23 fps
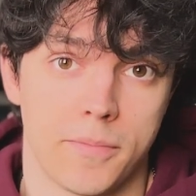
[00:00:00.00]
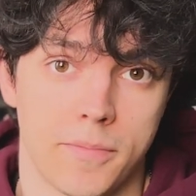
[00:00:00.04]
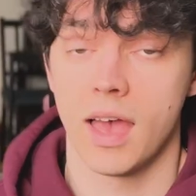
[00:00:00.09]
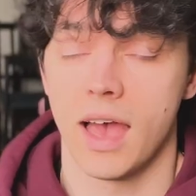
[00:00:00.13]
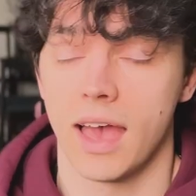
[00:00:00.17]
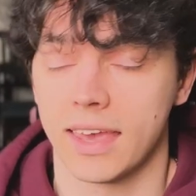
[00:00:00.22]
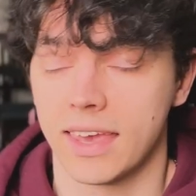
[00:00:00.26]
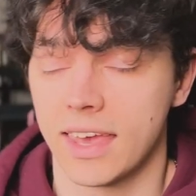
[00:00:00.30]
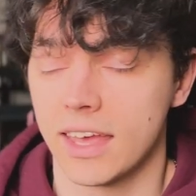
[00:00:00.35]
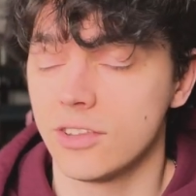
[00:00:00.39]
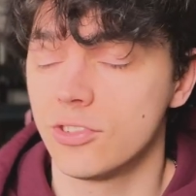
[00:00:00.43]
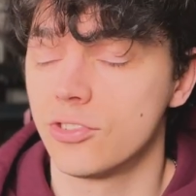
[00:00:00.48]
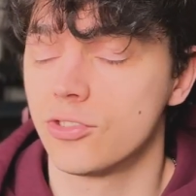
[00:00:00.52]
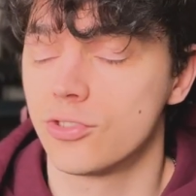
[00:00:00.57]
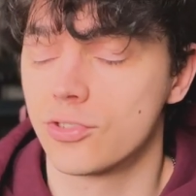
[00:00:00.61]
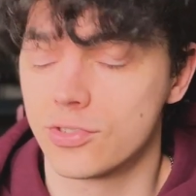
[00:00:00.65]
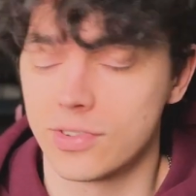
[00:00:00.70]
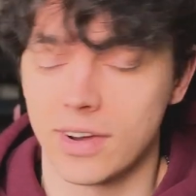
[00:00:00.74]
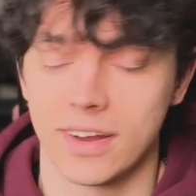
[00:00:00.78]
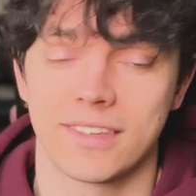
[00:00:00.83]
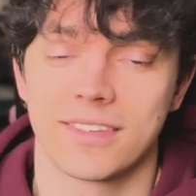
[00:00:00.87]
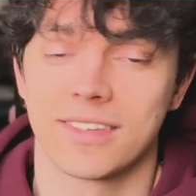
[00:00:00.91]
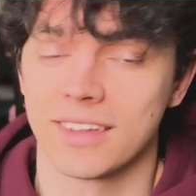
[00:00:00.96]
I can't
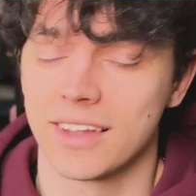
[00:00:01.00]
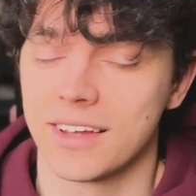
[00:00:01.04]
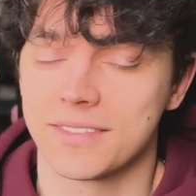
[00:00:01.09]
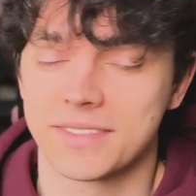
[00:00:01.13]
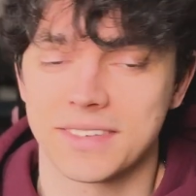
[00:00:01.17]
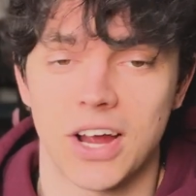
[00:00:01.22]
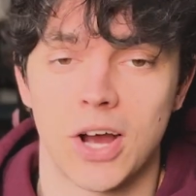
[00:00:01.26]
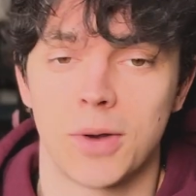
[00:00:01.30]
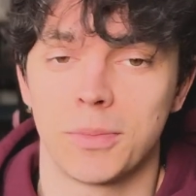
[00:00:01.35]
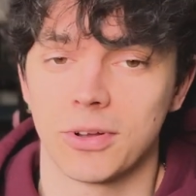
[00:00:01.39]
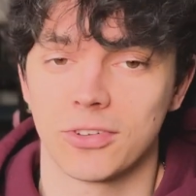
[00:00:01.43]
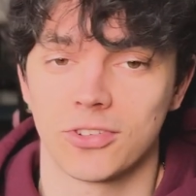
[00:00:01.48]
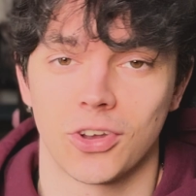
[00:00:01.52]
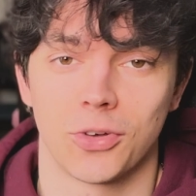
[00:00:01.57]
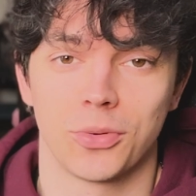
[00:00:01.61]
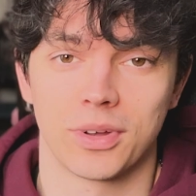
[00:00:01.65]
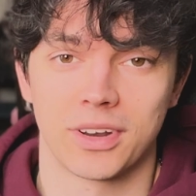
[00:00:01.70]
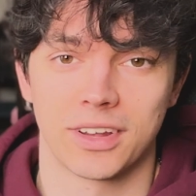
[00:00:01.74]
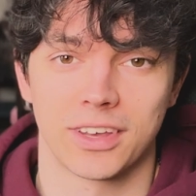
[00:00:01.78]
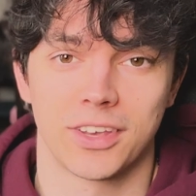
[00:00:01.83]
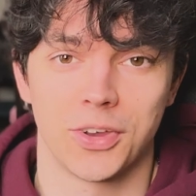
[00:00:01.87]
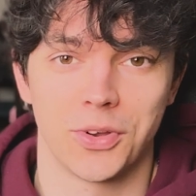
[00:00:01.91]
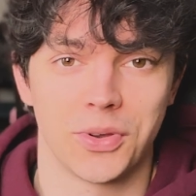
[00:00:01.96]
stress enough how much I
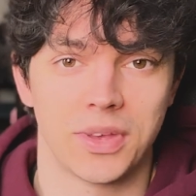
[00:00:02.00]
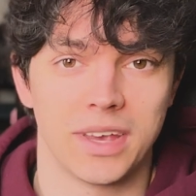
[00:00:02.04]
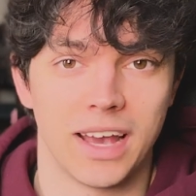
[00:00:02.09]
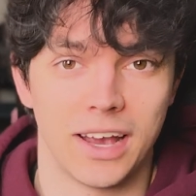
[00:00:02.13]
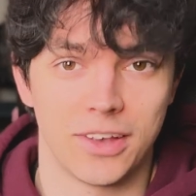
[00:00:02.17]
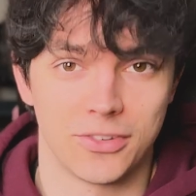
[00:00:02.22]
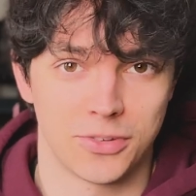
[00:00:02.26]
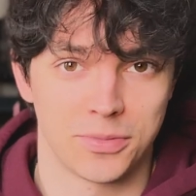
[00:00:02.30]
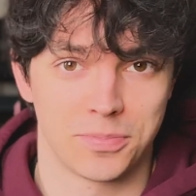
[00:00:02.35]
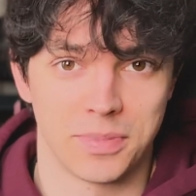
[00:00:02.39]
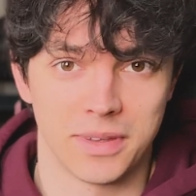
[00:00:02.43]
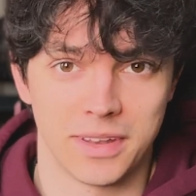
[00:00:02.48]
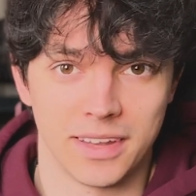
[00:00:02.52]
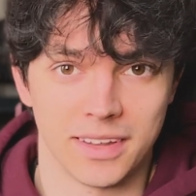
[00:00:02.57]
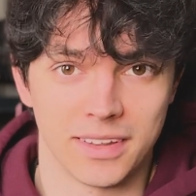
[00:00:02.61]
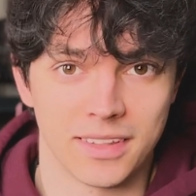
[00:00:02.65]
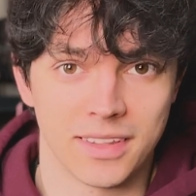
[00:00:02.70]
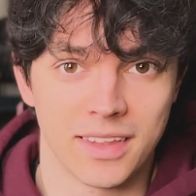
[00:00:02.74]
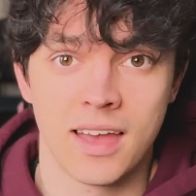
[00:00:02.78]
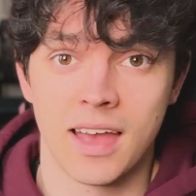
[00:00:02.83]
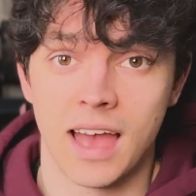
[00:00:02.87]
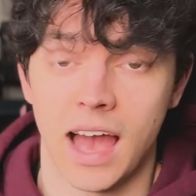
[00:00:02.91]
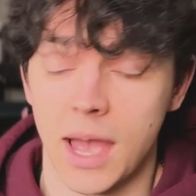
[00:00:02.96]
want to hear you guys'
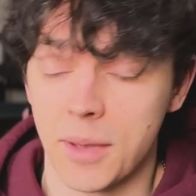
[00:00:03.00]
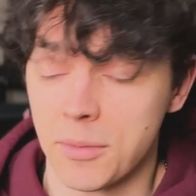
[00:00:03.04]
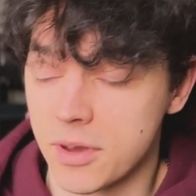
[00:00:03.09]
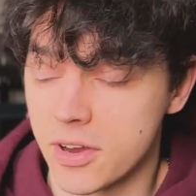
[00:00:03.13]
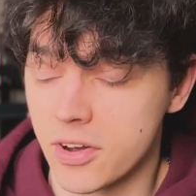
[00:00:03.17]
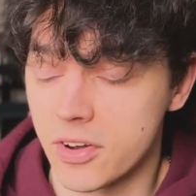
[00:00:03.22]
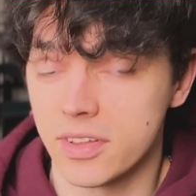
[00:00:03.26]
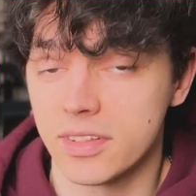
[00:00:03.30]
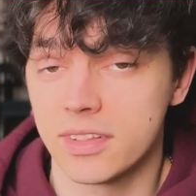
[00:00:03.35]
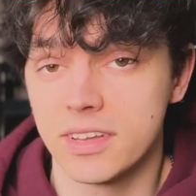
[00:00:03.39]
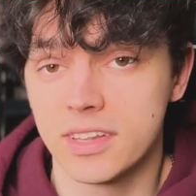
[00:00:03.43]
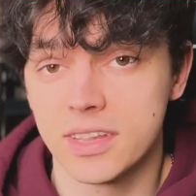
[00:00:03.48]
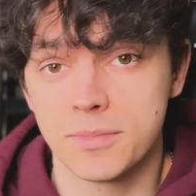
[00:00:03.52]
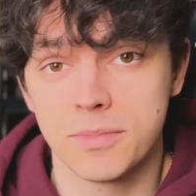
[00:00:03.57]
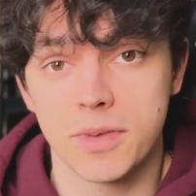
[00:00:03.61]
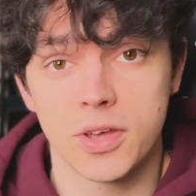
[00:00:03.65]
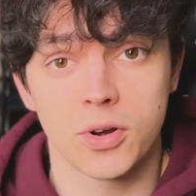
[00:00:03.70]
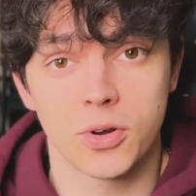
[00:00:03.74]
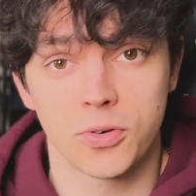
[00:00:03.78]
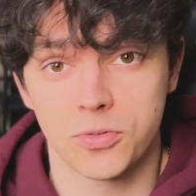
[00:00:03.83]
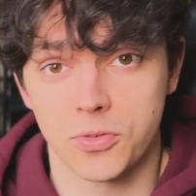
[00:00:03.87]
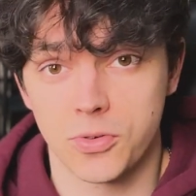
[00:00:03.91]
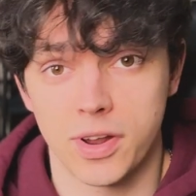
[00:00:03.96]
opinion. I'm currently in the
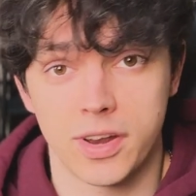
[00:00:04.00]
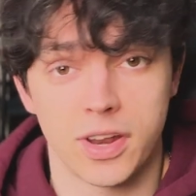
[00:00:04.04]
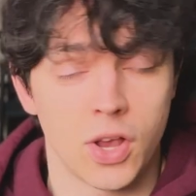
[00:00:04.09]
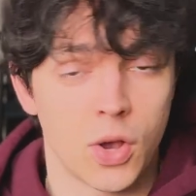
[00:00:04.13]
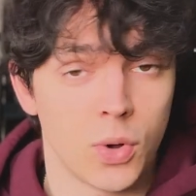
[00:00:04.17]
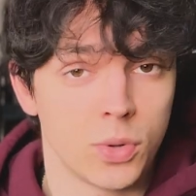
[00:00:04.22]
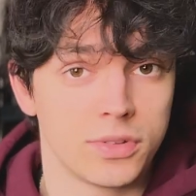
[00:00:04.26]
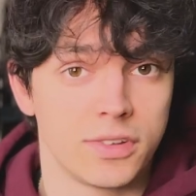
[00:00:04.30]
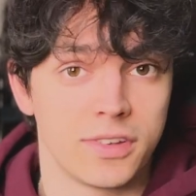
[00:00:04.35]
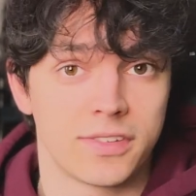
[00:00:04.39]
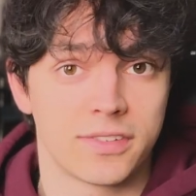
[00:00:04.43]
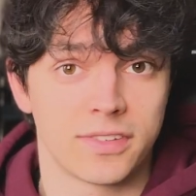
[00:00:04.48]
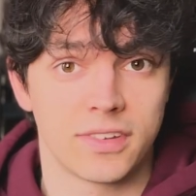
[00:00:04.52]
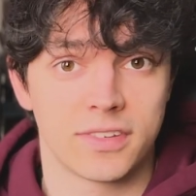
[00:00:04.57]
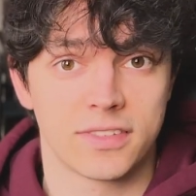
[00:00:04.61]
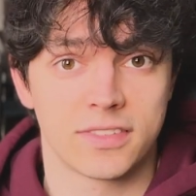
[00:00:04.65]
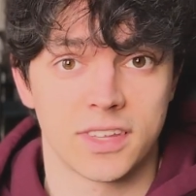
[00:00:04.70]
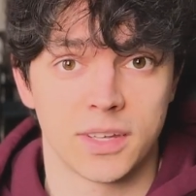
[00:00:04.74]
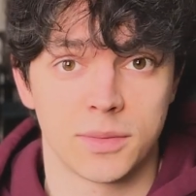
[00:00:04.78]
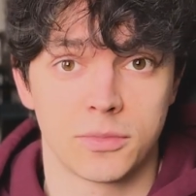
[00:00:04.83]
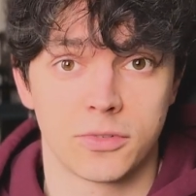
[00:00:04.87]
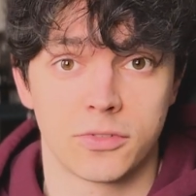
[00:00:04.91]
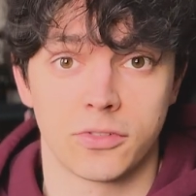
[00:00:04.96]
middle of creating all these
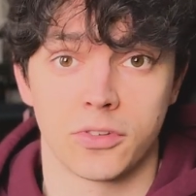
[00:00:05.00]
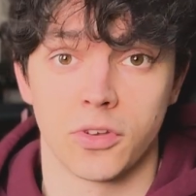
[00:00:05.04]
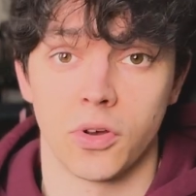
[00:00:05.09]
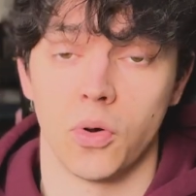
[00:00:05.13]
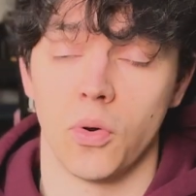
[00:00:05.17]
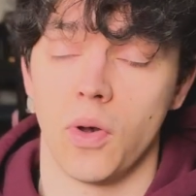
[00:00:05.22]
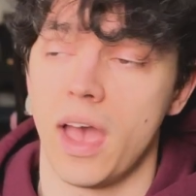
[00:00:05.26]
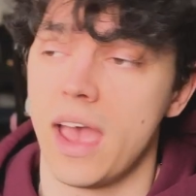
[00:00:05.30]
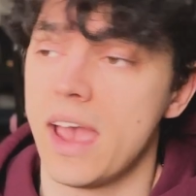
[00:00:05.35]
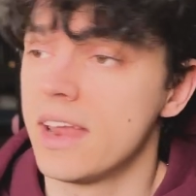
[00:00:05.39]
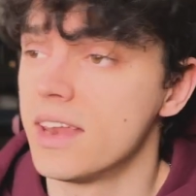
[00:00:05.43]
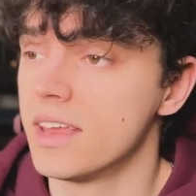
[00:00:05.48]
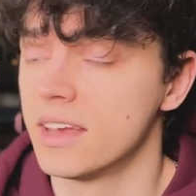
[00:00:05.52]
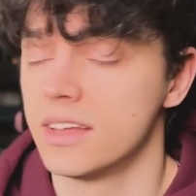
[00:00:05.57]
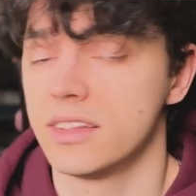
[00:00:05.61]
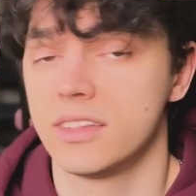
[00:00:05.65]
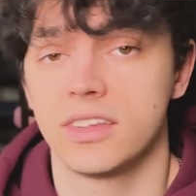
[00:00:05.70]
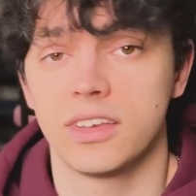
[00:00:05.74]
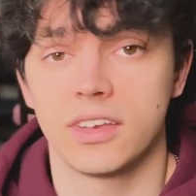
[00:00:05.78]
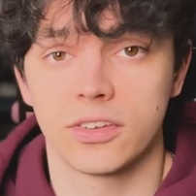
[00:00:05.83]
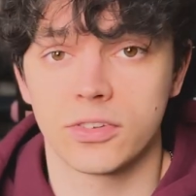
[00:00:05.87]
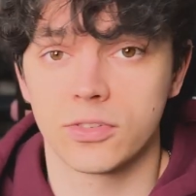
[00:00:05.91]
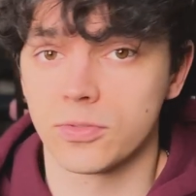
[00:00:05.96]
systems, so any
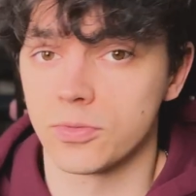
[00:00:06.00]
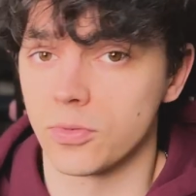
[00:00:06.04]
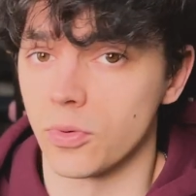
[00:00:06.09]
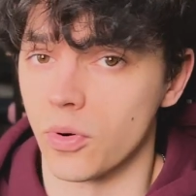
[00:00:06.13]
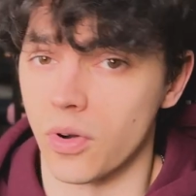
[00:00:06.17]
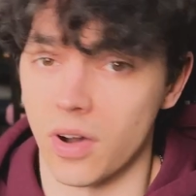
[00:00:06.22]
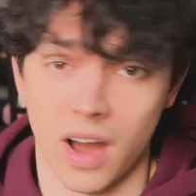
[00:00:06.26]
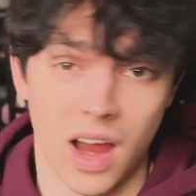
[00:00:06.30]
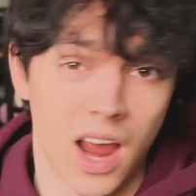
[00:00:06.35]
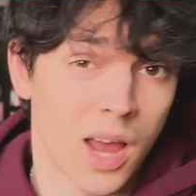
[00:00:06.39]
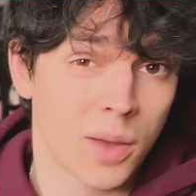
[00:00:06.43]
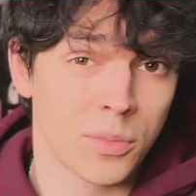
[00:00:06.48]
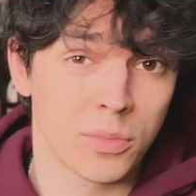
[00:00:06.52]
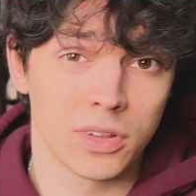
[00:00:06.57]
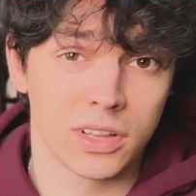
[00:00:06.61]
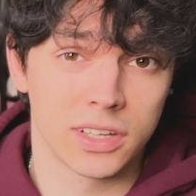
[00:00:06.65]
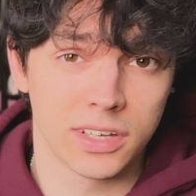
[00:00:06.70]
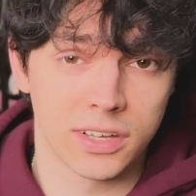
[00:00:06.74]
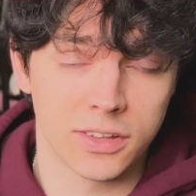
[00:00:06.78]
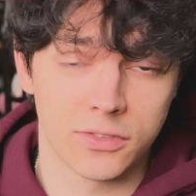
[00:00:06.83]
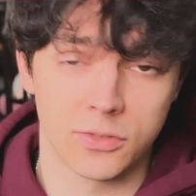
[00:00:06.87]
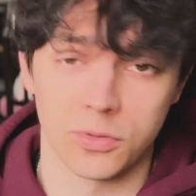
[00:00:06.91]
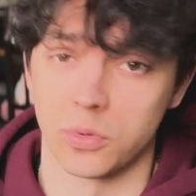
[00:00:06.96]
ideas for
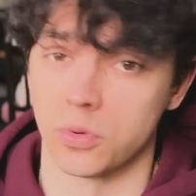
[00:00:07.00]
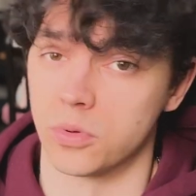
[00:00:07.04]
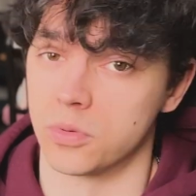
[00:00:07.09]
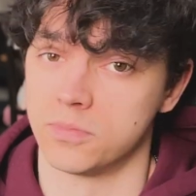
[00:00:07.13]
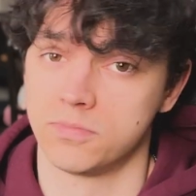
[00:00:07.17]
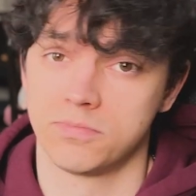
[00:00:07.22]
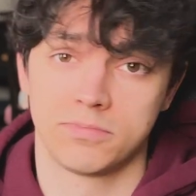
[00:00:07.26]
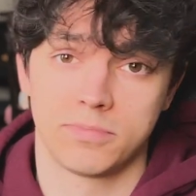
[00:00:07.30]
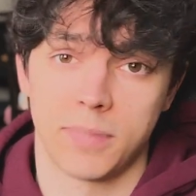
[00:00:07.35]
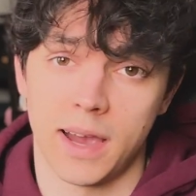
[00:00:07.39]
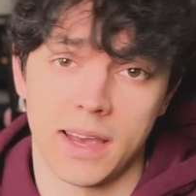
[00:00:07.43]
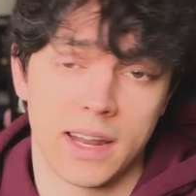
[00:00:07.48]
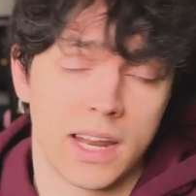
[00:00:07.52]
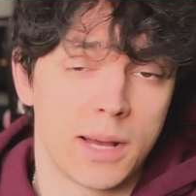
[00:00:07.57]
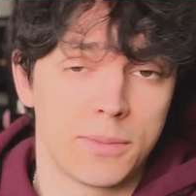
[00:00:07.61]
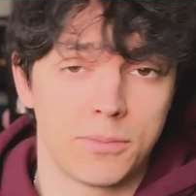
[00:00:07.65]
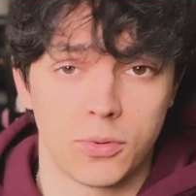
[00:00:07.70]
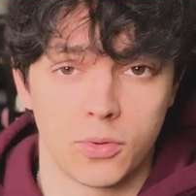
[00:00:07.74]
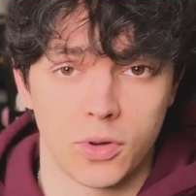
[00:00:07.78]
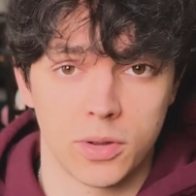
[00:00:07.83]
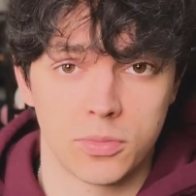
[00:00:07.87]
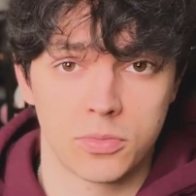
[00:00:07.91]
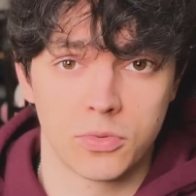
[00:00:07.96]
amulets or
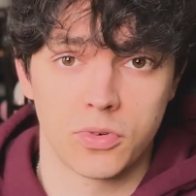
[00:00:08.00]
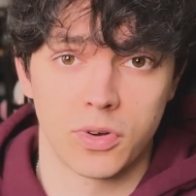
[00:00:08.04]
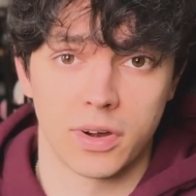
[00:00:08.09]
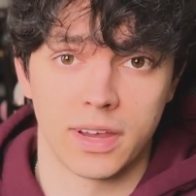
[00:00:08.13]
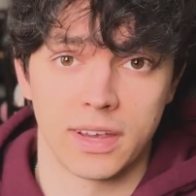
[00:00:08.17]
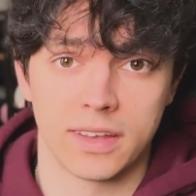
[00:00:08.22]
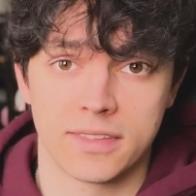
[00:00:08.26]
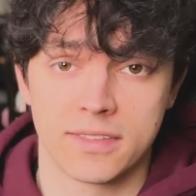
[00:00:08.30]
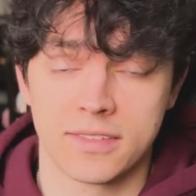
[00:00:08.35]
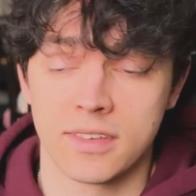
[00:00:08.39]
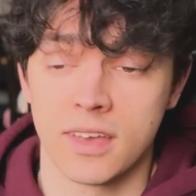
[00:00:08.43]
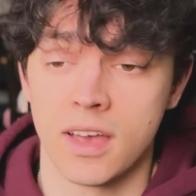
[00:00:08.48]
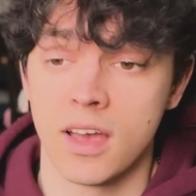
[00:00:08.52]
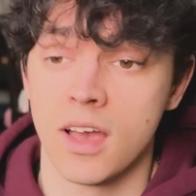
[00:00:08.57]
pineapple upgrades